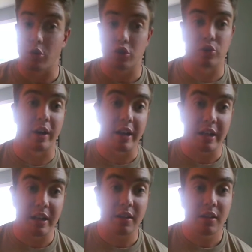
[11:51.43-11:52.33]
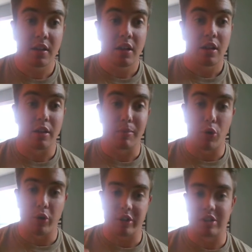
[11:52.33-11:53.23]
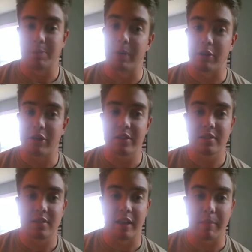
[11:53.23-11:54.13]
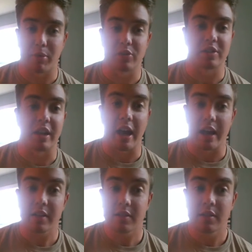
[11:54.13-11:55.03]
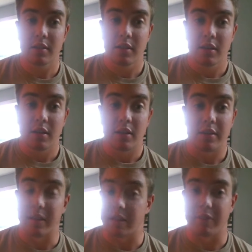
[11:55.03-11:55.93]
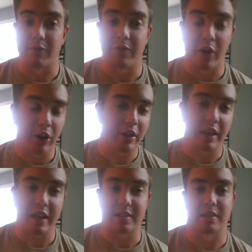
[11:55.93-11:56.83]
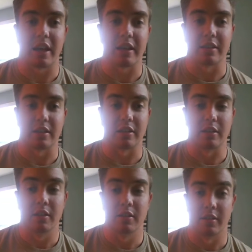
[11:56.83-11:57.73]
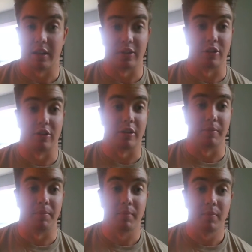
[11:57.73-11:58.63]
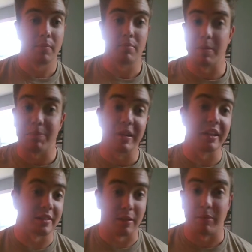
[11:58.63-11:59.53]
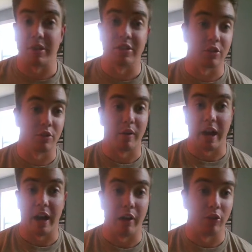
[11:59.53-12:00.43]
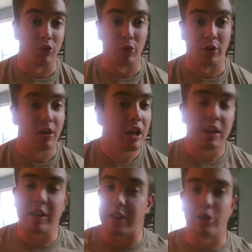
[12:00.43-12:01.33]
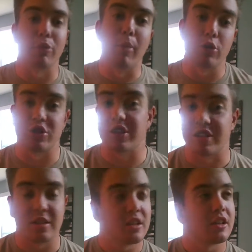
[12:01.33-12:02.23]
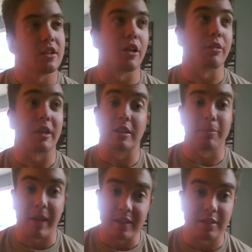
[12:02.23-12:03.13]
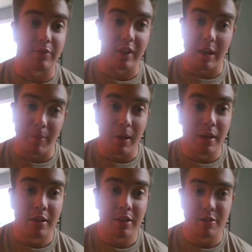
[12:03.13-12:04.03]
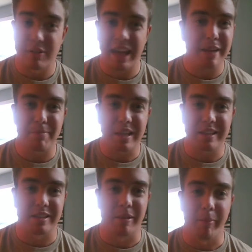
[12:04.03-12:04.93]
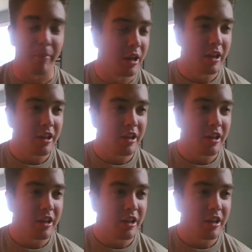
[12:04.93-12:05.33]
training, the more experience that person has, then the very less likely that they're going to be beating somebody to the ground or let their emotions, get the best of them. You can't be some